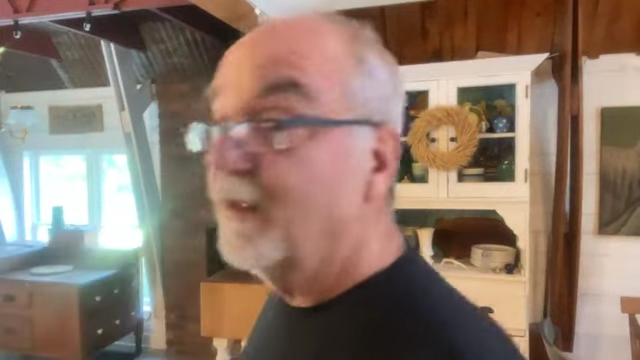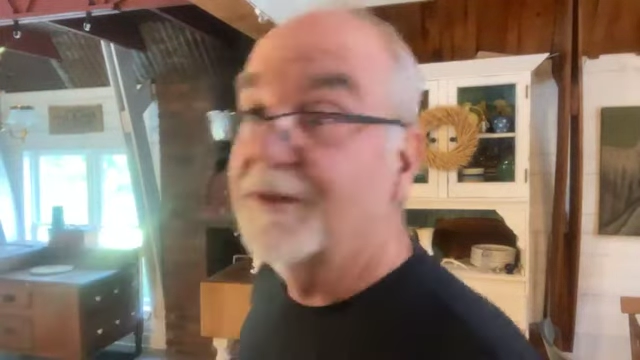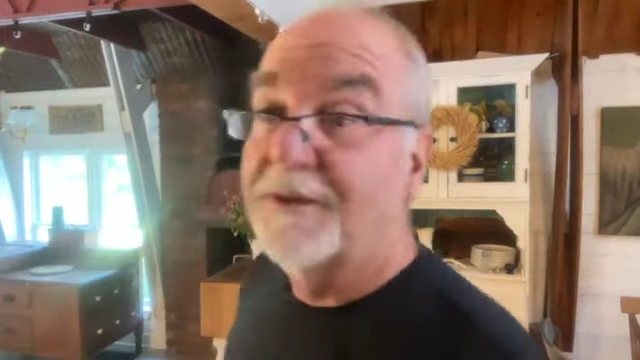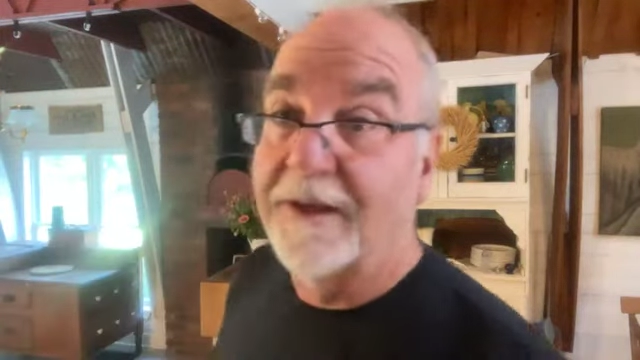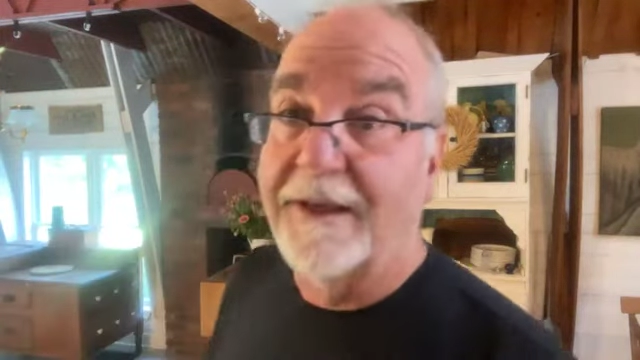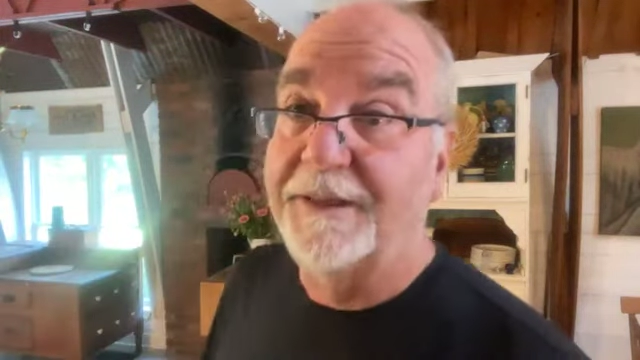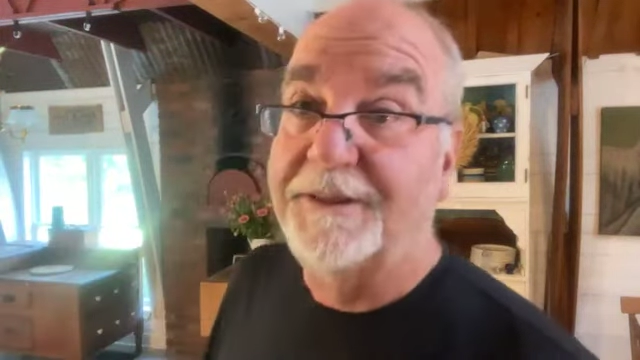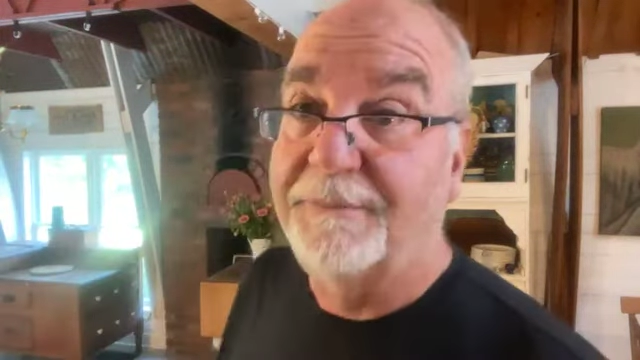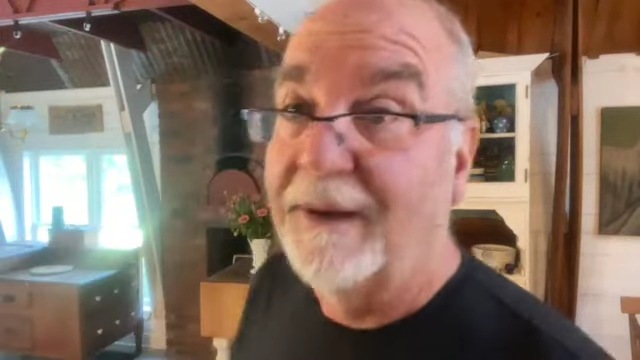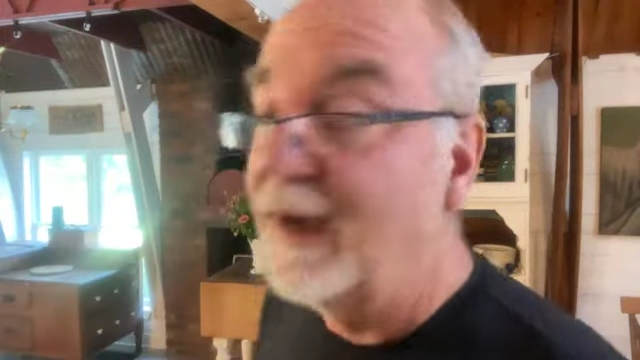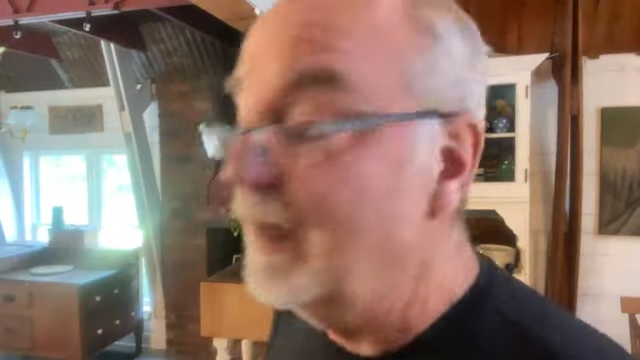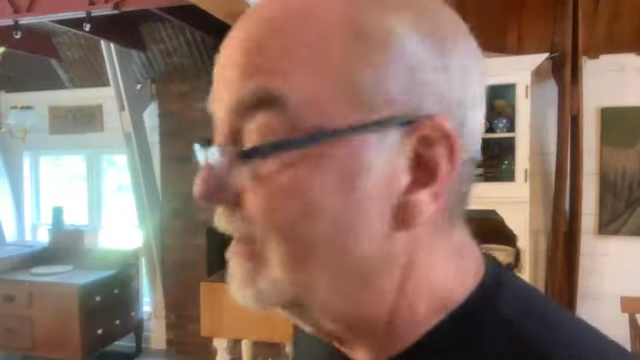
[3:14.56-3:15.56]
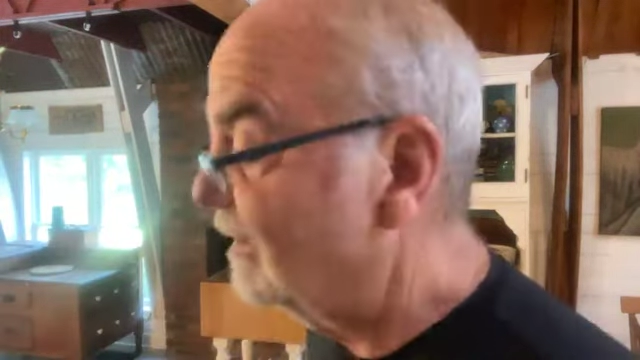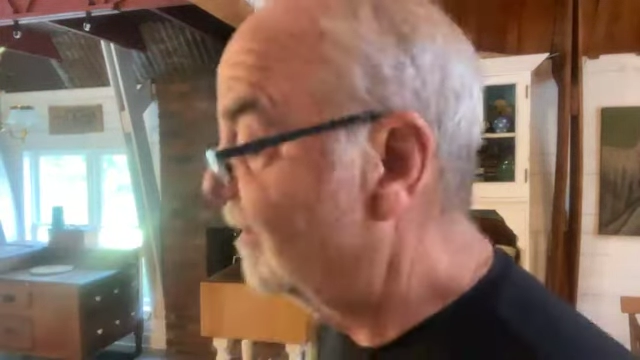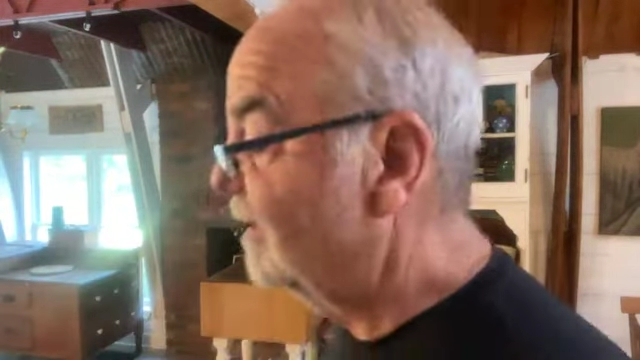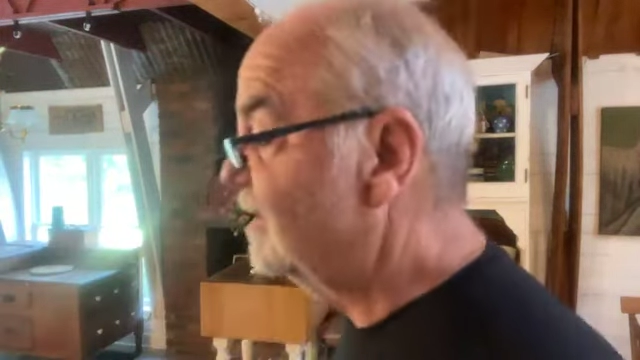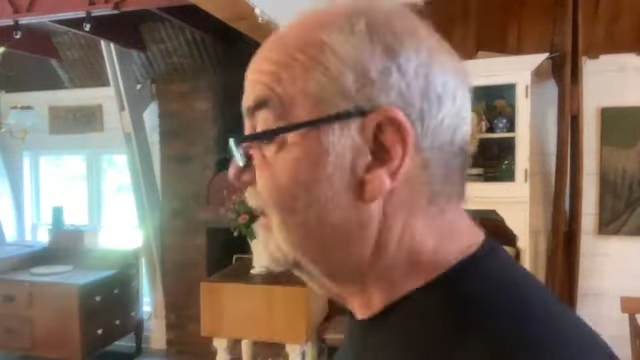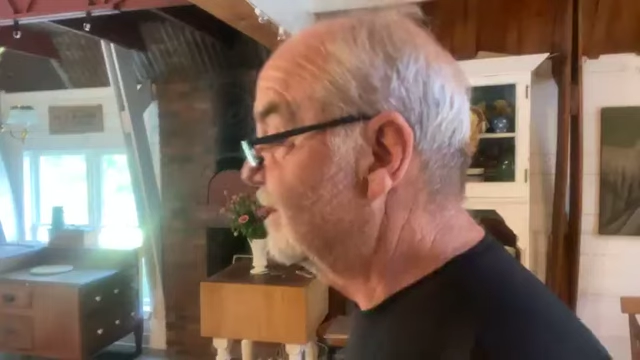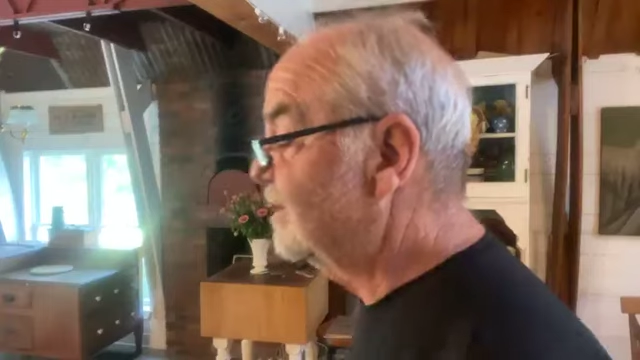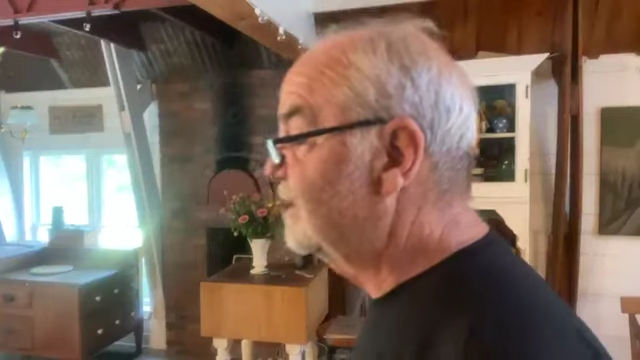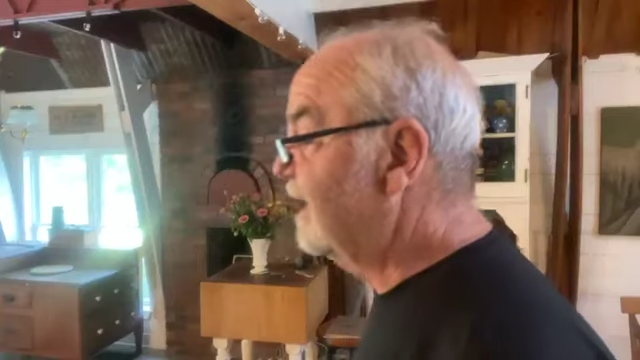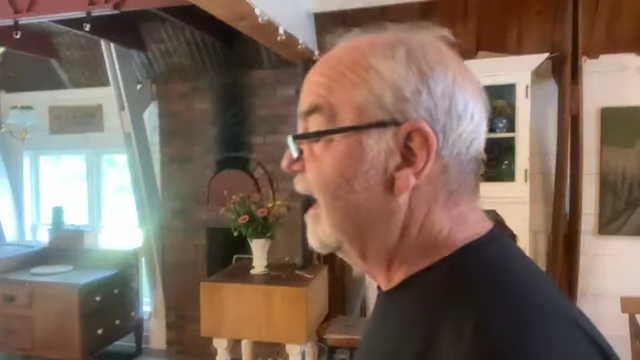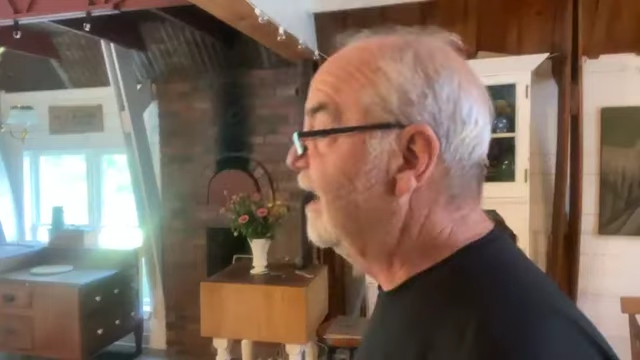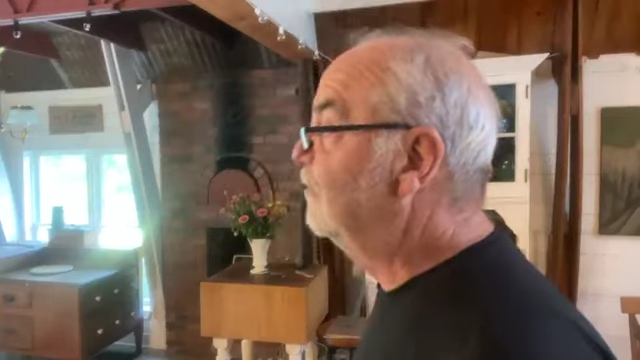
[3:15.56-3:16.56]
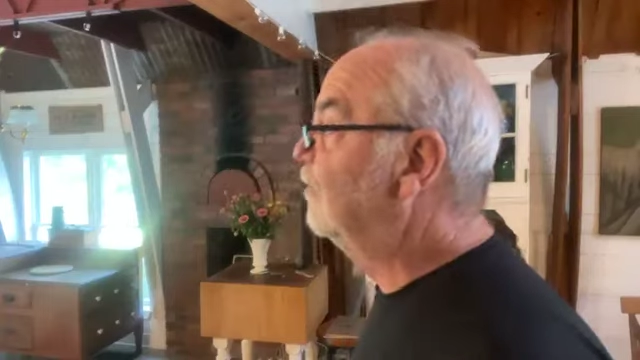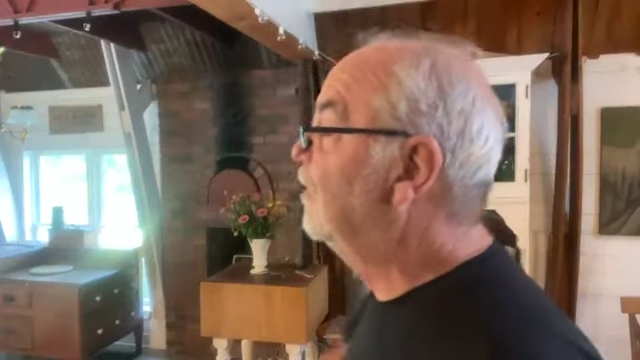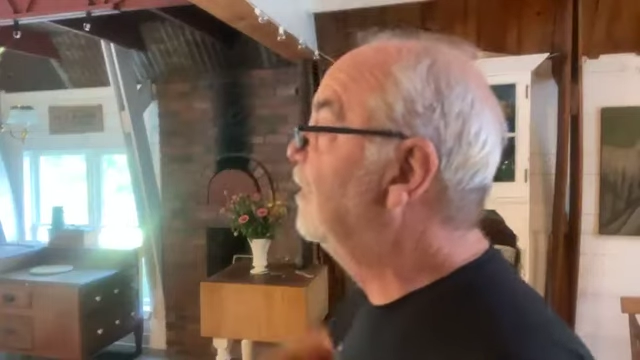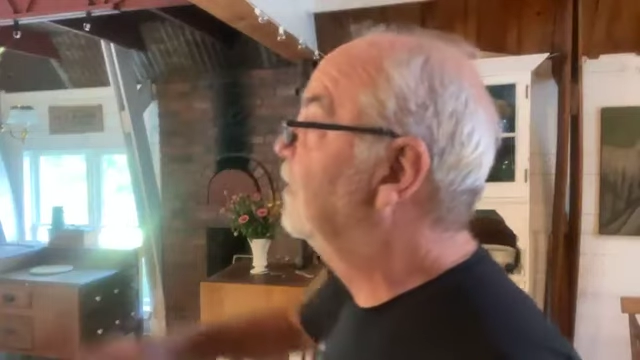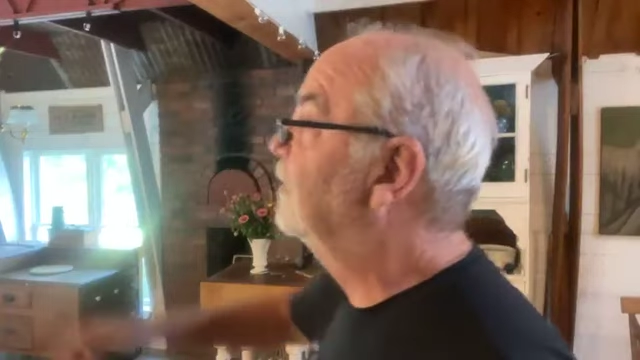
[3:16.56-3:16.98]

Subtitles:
the only thing that's going to get you by in some of these insane